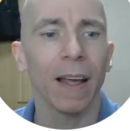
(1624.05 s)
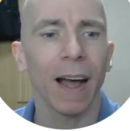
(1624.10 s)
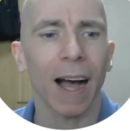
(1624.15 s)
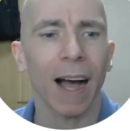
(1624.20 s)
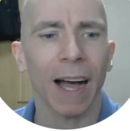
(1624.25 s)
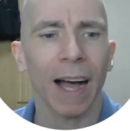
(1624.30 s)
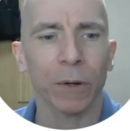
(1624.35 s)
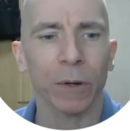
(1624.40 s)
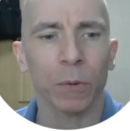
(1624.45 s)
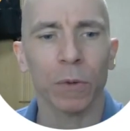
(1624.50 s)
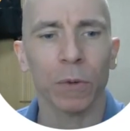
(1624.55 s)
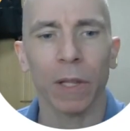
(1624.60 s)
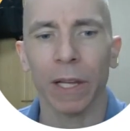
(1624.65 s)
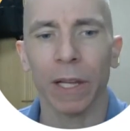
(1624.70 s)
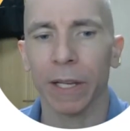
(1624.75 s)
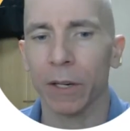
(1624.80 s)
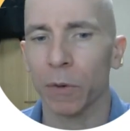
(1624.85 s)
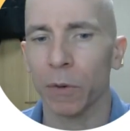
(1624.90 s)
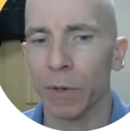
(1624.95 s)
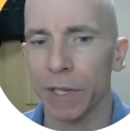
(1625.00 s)
I don't
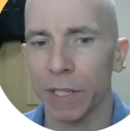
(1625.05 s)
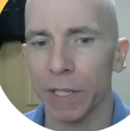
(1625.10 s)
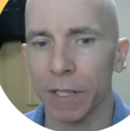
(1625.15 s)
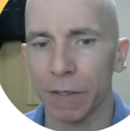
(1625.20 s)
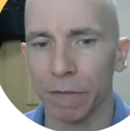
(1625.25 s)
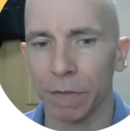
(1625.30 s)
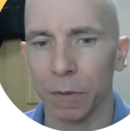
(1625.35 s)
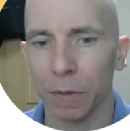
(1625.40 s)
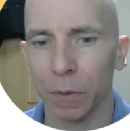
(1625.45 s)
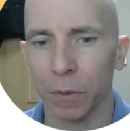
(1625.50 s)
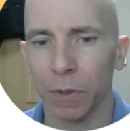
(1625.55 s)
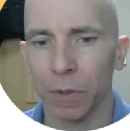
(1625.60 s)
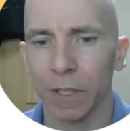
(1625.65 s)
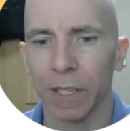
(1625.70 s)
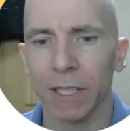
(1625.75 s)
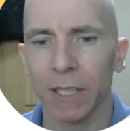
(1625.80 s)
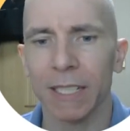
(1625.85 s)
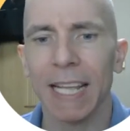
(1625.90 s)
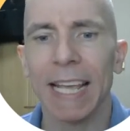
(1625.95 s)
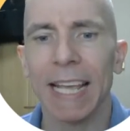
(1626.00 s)
like greasy food.
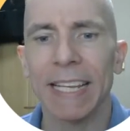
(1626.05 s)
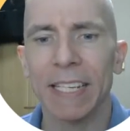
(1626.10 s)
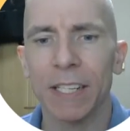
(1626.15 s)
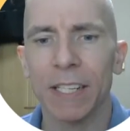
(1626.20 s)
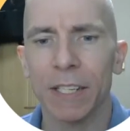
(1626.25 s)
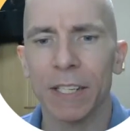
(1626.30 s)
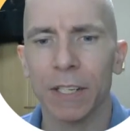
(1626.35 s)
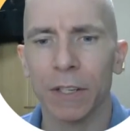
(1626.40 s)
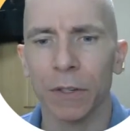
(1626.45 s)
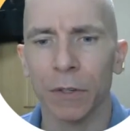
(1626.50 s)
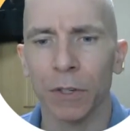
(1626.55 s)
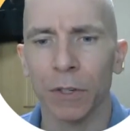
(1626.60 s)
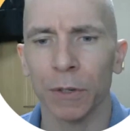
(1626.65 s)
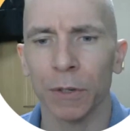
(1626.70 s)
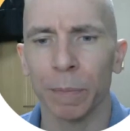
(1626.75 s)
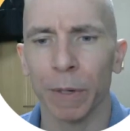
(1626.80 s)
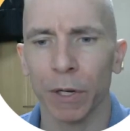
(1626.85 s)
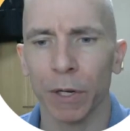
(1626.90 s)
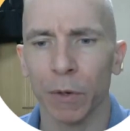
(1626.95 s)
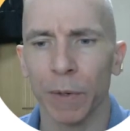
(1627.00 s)
It tastes good,
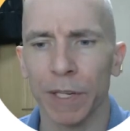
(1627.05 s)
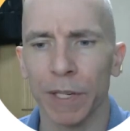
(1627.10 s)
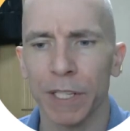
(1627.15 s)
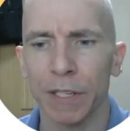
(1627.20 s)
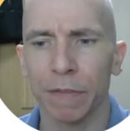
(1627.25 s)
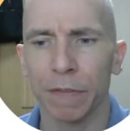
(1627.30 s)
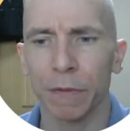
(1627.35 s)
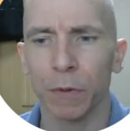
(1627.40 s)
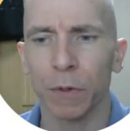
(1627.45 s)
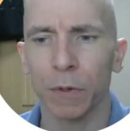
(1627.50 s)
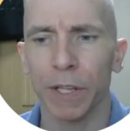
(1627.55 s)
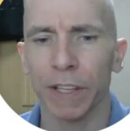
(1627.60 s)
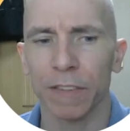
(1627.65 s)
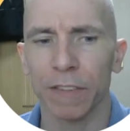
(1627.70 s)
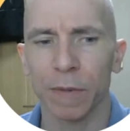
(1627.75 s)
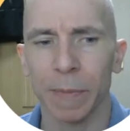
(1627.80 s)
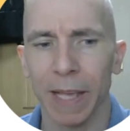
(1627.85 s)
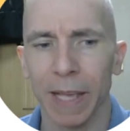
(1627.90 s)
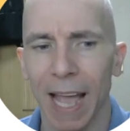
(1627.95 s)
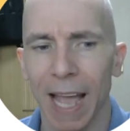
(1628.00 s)
but greasy food
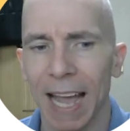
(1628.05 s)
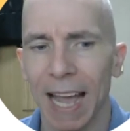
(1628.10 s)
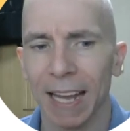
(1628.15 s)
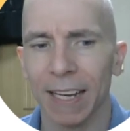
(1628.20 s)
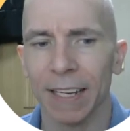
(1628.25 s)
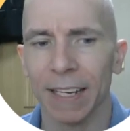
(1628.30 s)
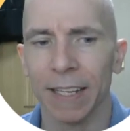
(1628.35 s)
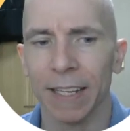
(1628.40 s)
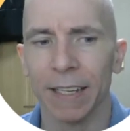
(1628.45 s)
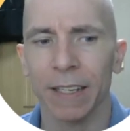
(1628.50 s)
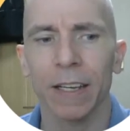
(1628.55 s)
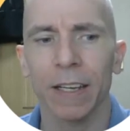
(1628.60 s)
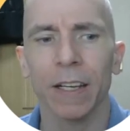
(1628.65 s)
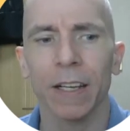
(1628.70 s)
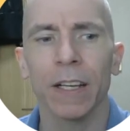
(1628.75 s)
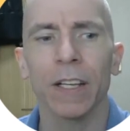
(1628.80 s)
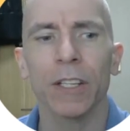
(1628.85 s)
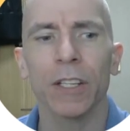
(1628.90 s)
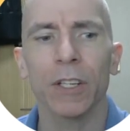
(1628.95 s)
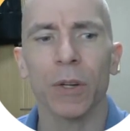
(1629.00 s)
gives me acne,
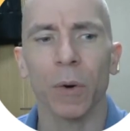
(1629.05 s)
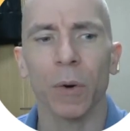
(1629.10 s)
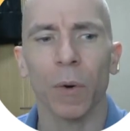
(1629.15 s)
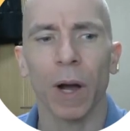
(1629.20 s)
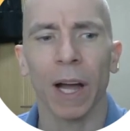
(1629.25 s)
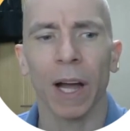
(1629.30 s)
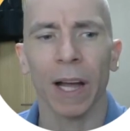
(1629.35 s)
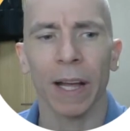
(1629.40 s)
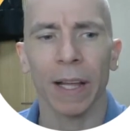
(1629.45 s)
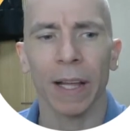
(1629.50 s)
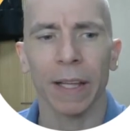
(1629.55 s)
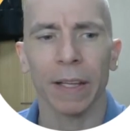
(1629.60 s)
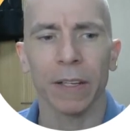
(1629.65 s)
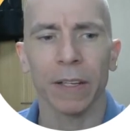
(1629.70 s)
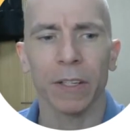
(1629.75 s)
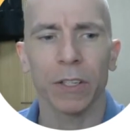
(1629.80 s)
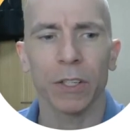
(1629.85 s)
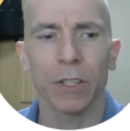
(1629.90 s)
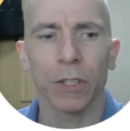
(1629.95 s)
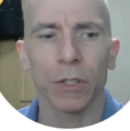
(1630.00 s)
so I
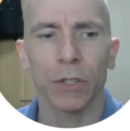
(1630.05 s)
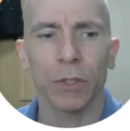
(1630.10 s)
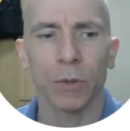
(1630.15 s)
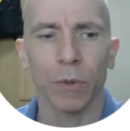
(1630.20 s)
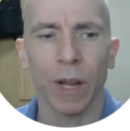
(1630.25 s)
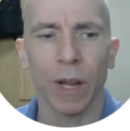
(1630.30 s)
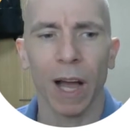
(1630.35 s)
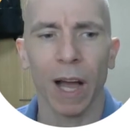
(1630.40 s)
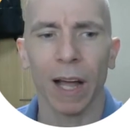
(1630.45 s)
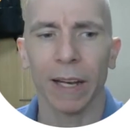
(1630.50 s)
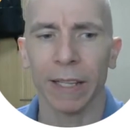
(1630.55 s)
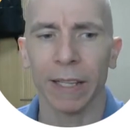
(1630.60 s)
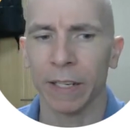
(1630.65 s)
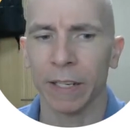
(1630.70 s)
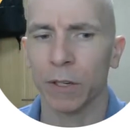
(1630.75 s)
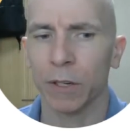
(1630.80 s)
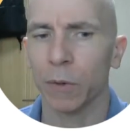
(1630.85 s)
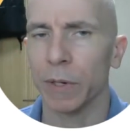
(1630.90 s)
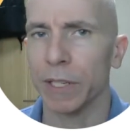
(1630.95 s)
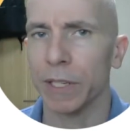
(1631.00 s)
do not
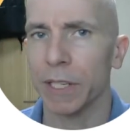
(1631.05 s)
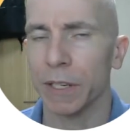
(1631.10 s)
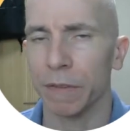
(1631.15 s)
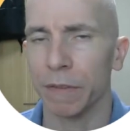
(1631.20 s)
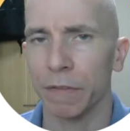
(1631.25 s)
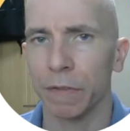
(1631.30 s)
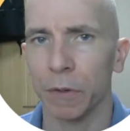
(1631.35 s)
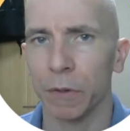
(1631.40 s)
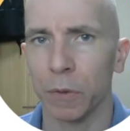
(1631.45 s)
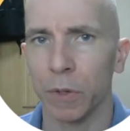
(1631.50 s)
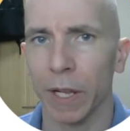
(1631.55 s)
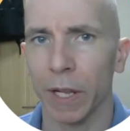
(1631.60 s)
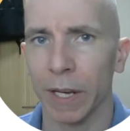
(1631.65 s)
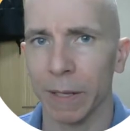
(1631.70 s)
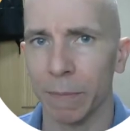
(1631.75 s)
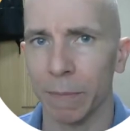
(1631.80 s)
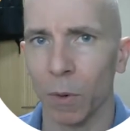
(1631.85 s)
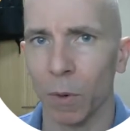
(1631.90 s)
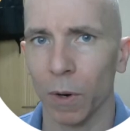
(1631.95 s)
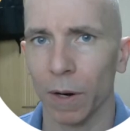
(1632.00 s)
eat greasy food
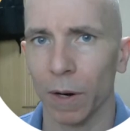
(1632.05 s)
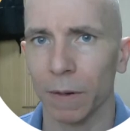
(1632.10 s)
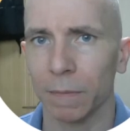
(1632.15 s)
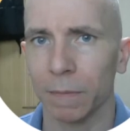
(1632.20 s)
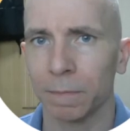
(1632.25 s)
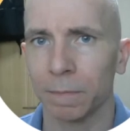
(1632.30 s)
anymore.